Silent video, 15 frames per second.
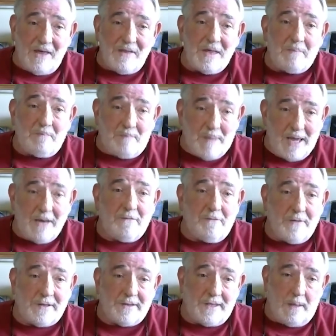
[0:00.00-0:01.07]
that
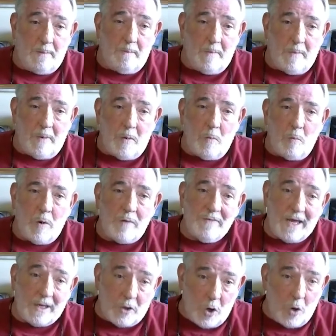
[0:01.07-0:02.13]
benefit them when
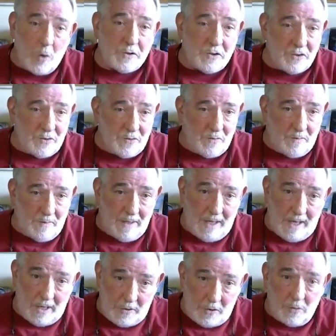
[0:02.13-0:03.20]
they go to
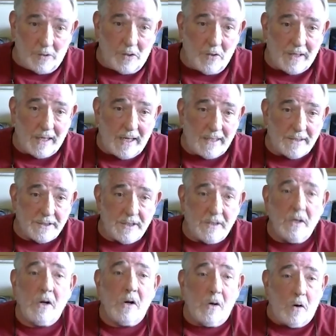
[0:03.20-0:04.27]
a new
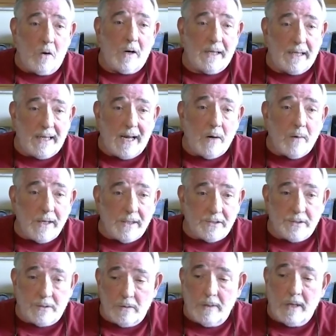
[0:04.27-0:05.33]
location or are carried
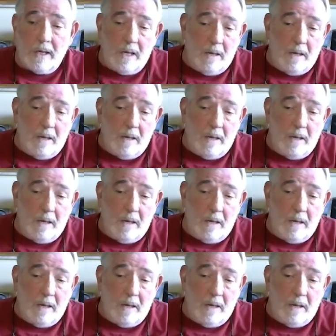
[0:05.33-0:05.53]
to.